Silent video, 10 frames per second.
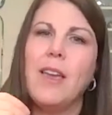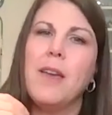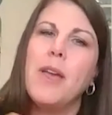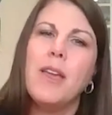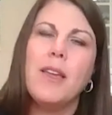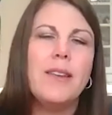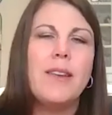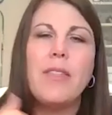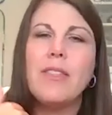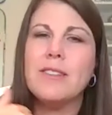like, but
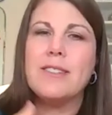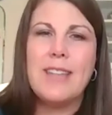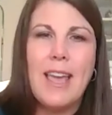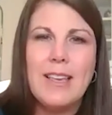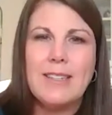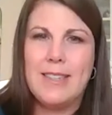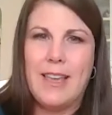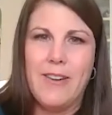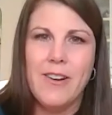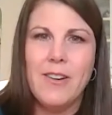nothing stays
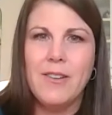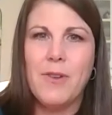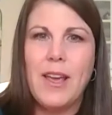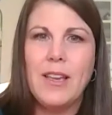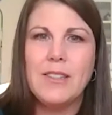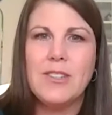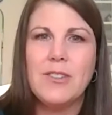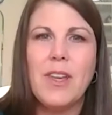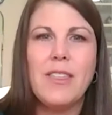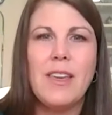there, right?
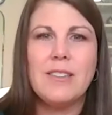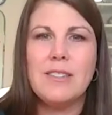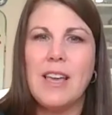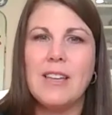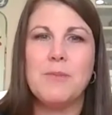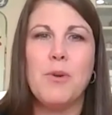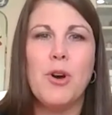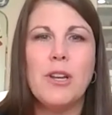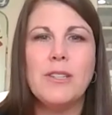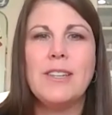So nothing stays
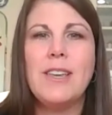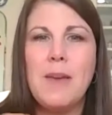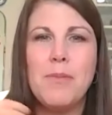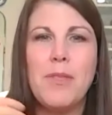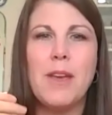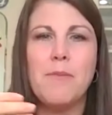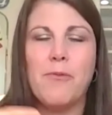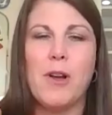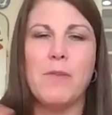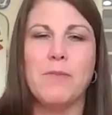put to keep
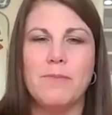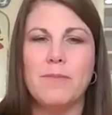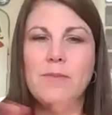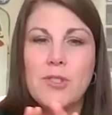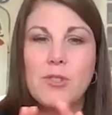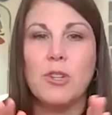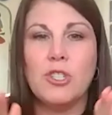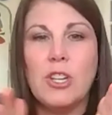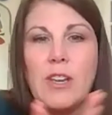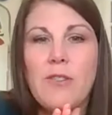them from
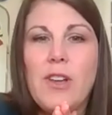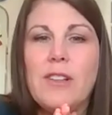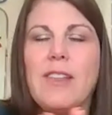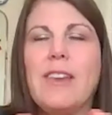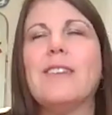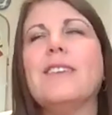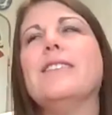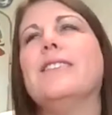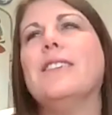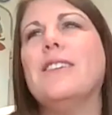squishing and wrinkling.
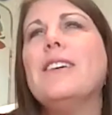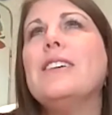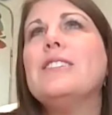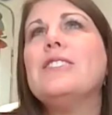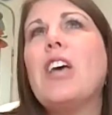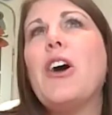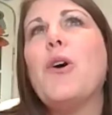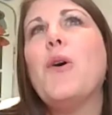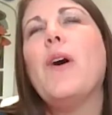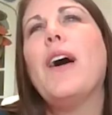
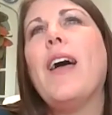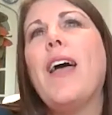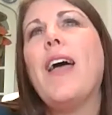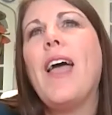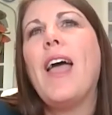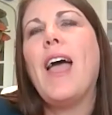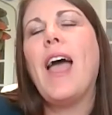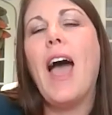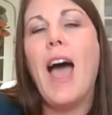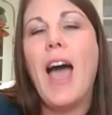So
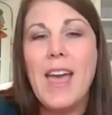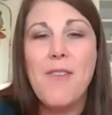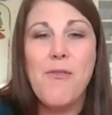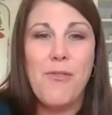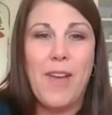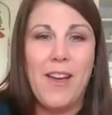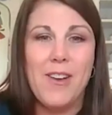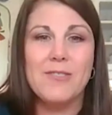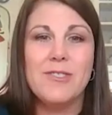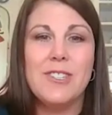I
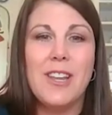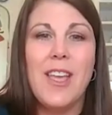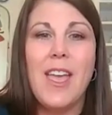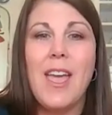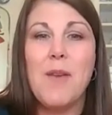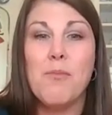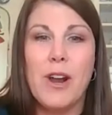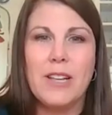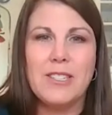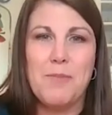found a
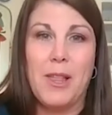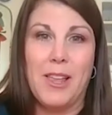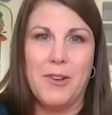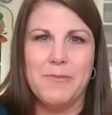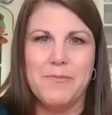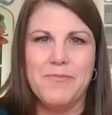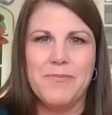breast pillow